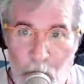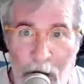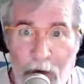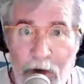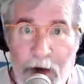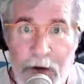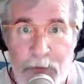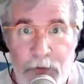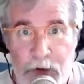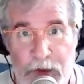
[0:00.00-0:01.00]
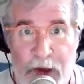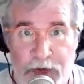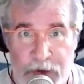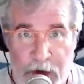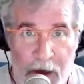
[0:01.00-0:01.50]
welcome to the
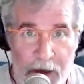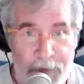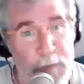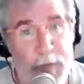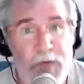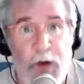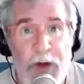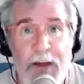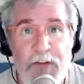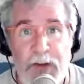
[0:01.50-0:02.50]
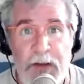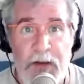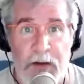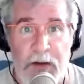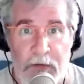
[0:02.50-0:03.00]
Tesla Life, episode
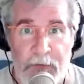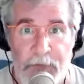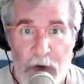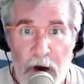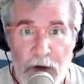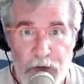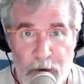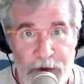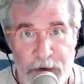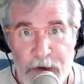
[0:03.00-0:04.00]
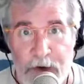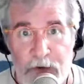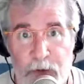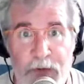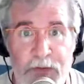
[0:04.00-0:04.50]
18 for August
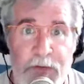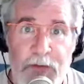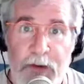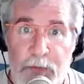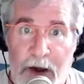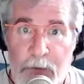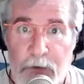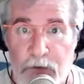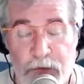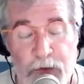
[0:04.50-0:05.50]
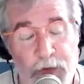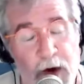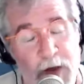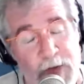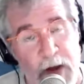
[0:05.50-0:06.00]
23rd, 2017. My name is Russell
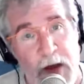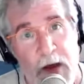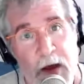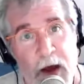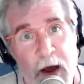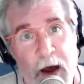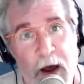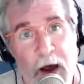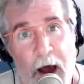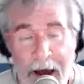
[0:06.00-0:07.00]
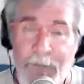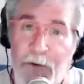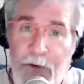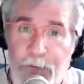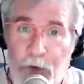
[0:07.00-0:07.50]
Frost. I have
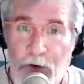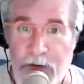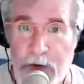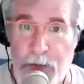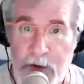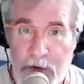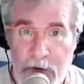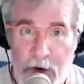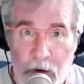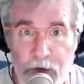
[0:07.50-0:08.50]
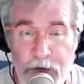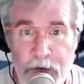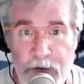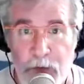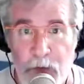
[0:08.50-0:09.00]
the good fortune to be your
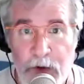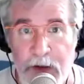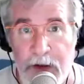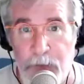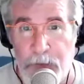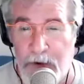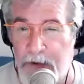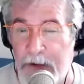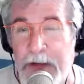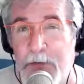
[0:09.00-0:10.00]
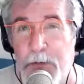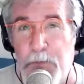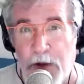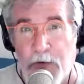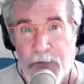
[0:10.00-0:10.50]
host this week, but
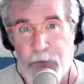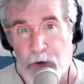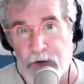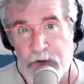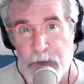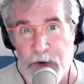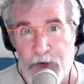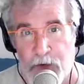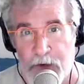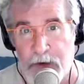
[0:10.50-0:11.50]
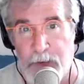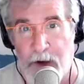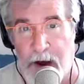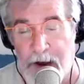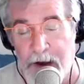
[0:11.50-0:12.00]
even better fortune to be joined
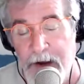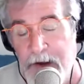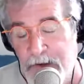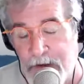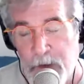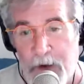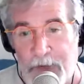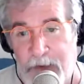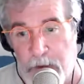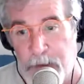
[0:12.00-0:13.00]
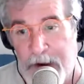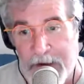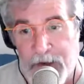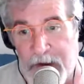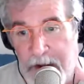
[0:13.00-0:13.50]
by some of my favorite
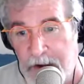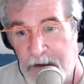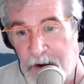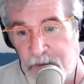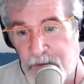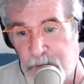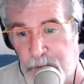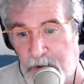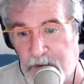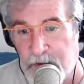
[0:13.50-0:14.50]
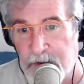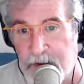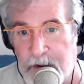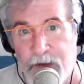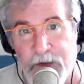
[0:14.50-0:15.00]
panelists and our special
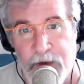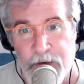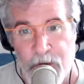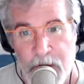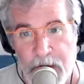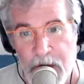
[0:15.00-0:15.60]
guest this week,